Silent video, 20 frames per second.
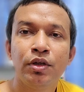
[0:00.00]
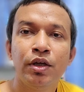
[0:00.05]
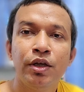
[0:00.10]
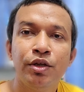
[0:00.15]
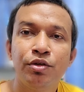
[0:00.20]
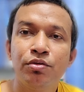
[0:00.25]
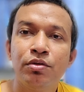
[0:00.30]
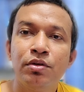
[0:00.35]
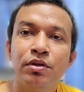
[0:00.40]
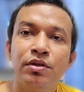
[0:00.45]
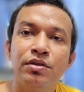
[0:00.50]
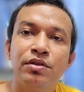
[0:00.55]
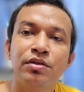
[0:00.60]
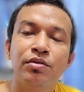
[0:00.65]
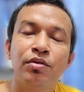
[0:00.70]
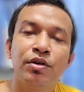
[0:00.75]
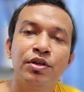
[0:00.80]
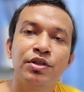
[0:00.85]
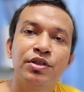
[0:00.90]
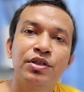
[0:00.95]
it will
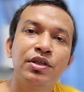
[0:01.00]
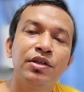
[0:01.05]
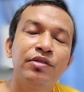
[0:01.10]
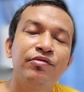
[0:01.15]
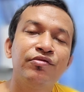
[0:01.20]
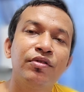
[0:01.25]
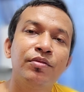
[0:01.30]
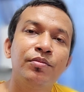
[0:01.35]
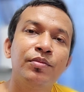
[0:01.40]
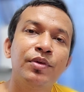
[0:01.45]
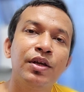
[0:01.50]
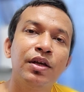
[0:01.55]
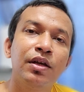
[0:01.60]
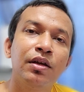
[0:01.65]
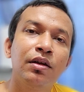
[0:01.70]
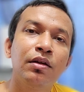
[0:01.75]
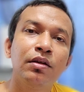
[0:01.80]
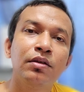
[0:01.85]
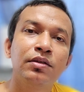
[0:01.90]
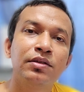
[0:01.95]
originate from
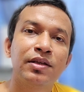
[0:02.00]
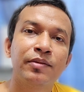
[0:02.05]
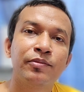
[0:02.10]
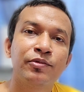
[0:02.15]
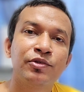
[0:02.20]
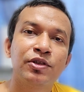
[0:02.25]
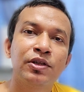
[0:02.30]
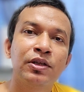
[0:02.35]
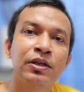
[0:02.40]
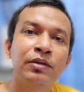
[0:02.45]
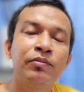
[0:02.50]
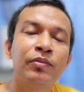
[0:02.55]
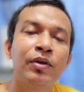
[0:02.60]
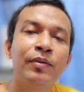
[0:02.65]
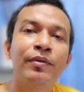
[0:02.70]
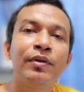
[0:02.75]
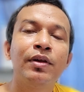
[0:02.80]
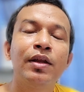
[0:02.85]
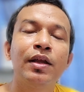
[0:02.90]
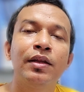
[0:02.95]
here, substernum
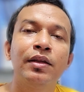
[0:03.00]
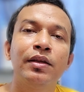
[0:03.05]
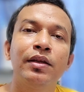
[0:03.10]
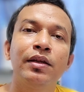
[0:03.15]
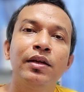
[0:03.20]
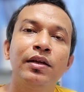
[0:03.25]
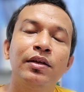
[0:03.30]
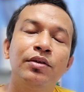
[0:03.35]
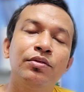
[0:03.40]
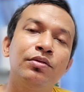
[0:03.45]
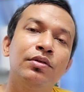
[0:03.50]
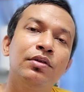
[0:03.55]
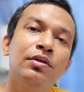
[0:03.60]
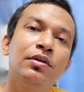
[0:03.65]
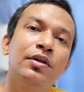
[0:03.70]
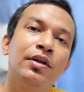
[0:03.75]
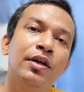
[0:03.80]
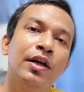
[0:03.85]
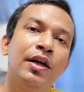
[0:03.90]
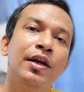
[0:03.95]
level, and then it will
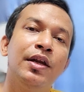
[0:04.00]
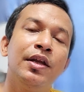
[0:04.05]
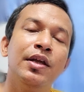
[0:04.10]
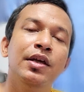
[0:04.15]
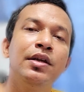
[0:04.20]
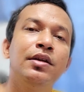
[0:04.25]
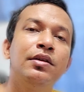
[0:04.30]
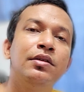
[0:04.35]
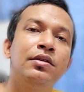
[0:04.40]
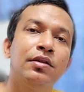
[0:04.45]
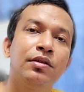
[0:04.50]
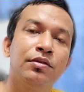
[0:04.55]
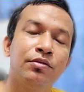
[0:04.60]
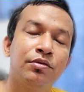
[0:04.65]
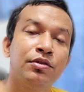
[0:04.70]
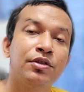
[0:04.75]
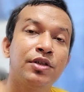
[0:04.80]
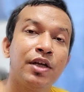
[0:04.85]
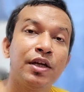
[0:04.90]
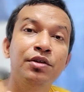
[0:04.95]
radiate. It
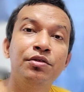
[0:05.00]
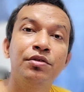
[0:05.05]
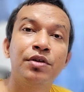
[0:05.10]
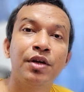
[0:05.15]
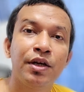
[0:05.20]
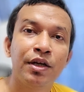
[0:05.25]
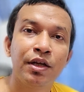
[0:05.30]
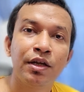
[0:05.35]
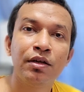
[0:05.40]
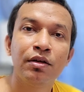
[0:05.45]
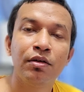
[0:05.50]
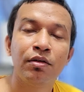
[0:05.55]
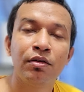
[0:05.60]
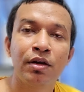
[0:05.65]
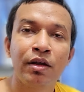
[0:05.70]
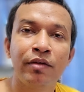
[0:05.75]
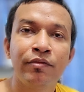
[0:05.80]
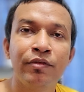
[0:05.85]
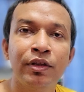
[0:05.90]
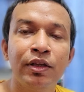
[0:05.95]
will try to radiate, or
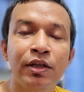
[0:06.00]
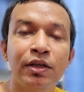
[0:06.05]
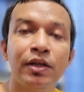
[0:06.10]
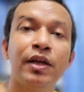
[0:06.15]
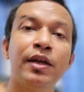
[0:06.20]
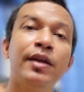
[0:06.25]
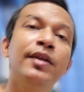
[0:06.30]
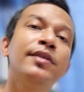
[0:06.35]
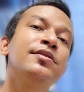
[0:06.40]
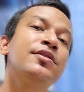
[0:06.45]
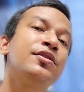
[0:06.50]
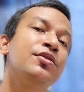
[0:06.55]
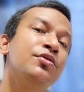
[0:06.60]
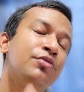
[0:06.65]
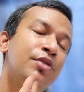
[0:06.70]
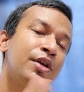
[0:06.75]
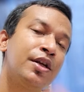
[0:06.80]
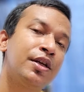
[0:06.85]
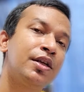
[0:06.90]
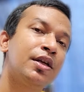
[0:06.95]
having the tendency to
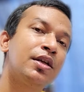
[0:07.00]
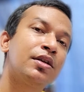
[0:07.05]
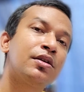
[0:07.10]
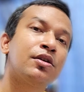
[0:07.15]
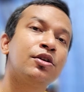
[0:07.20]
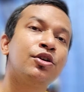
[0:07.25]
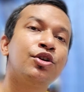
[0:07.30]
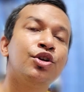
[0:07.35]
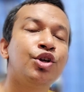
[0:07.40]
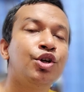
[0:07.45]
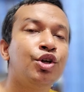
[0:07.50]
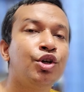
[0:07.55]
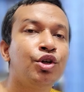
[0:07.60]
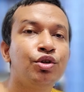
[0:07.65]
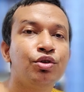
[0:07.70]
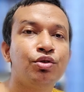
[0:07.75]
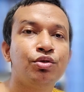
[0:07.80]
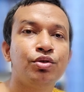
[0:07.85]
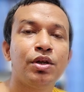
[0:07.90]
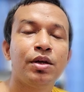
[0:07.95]
radiate,
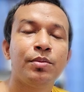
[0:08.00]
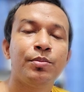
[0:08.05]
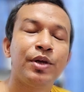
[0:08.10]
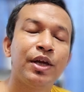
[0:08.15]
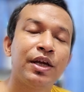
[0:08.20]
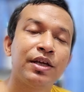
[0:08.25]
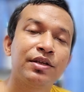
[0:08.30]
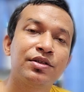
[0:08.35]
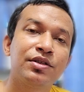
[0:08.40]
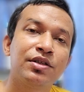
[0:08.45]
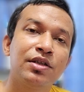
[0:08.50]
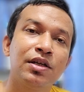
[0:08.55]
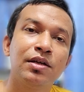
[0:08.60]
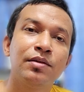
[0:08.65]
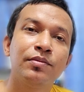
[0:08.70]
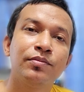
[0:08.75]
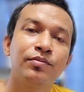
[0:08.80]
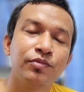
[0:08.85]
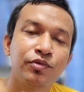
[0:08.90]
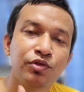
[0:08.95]
to the
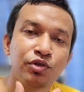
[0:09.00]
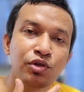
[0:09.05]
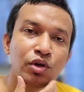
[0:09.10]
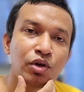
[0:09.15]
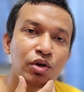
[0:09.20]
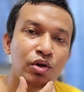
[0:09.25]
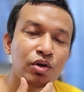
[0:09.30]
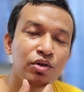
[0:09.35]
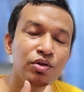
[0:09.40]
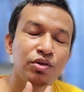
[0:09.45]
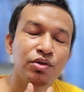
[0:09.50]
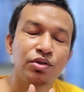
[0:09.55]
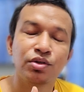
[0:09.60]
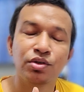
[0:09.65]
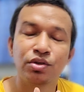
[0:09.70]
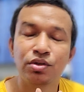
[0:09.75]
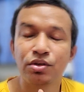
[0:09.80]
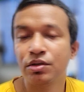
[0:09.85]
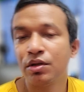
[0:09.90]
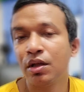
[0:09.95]
epigastrium,
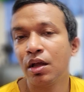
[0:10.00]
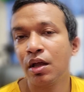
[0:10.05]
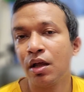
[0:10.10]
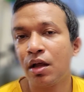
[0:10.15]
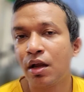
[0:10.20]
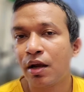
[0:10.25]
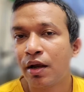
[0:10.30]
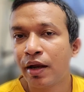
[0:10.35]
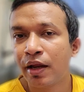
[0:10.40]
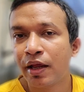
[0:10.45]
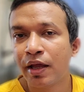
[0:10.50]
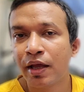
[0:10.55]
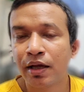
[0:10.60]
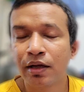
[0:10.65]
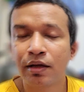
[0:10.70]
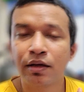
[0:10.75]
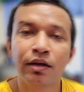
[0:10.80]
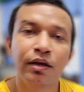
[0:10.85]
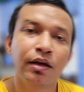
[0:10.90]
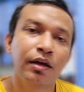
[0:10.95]
jaws, neck,
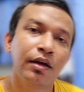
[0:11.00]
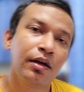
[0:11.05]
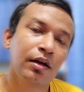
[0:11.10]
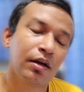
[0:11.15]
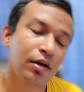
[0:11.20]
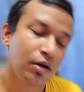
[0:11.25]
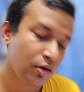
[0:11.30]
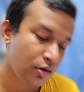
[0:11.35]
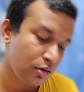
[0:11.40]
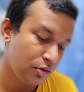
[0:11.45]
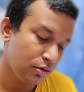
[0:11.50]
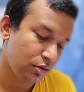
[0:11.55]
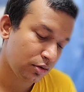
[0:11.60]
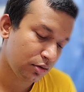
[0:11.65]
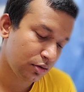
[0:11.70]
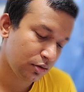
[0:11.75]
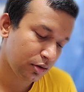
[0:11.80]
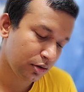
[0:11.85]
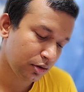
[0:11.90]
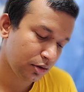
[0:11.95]

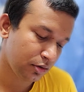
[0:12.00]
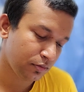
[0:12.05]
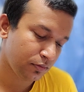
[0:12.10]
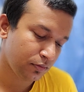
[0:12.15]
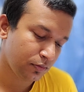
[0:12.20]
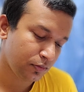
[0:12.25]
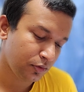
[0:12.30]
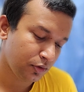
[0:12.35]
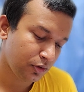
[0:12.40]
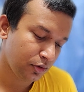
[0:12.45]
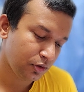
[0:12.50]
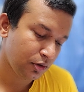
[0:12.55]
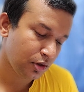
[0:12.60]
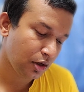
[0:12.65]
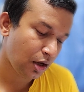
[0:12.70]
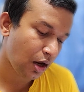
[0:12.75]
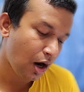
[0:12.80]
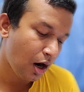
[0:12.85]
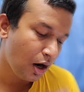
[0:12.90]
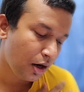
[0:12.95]
or
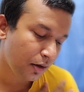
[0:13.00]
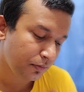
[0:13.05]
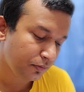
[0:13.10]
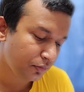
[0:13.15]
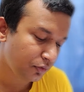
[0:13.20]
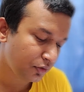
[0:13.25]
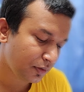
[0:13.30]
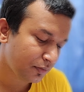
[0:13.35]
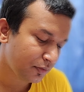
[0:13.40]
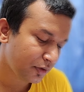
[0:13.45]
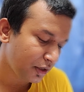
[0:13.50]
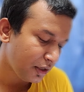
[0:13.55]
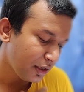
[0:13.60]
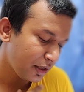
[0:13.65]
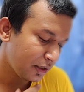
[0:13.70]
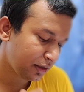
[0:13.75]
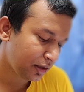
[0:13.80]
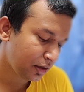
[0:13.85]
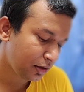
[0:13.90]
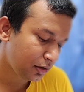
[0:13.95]
arms, something
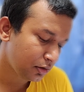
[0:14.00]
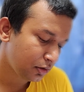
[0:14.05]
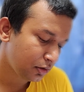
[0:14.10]
like that.